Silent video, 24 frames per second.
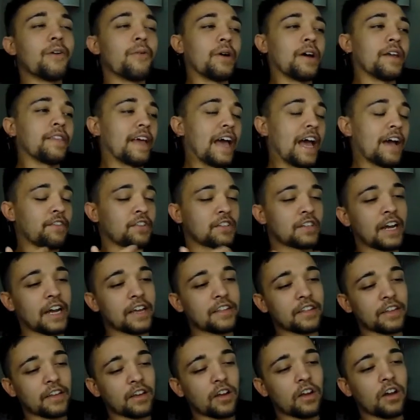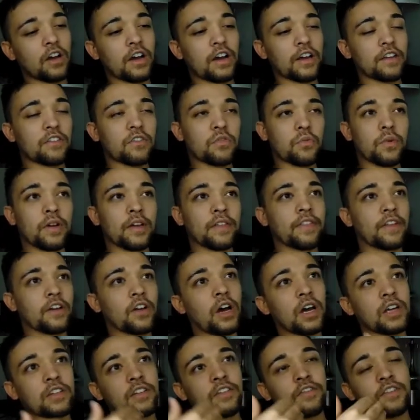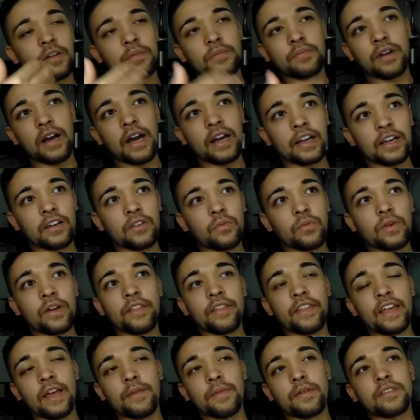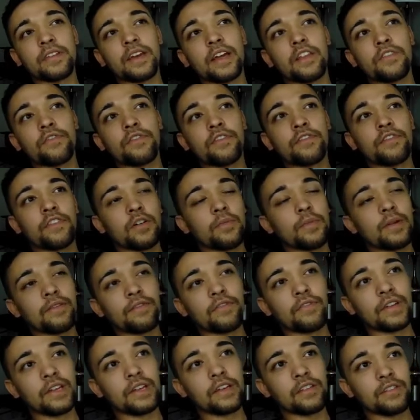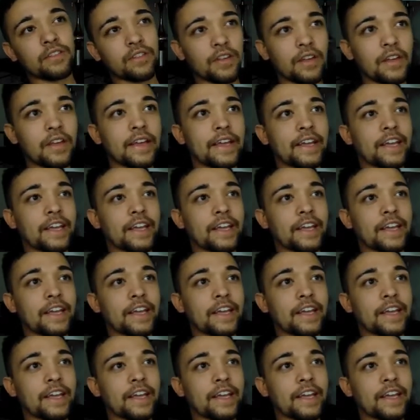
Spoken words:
with advertising costs, with the cost of your product, with Amazon's fulfillment fees,